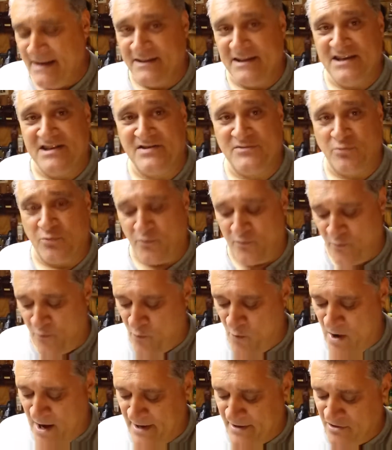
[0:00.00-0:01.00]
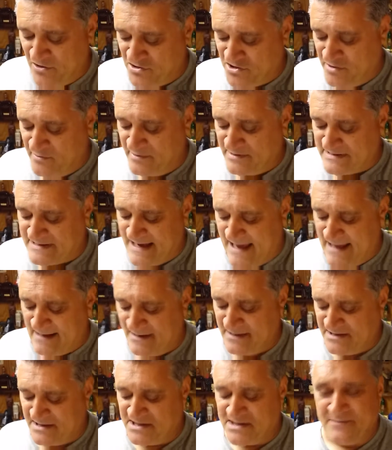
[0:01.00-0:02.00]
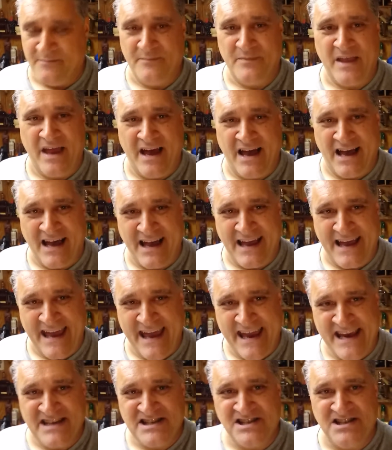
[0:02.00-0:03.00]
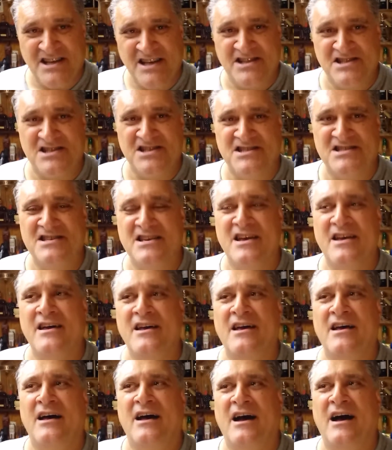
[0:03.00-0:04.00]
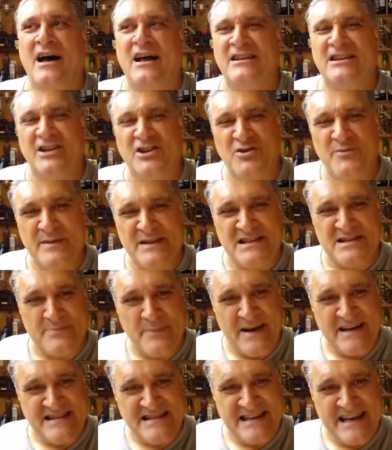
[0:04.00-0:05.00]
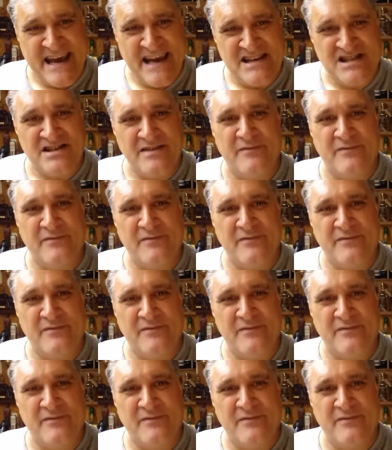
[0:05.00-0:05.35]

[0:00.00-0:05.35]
this wine goes good with salads, uh, Asian dishes, a little bit spicy Asian.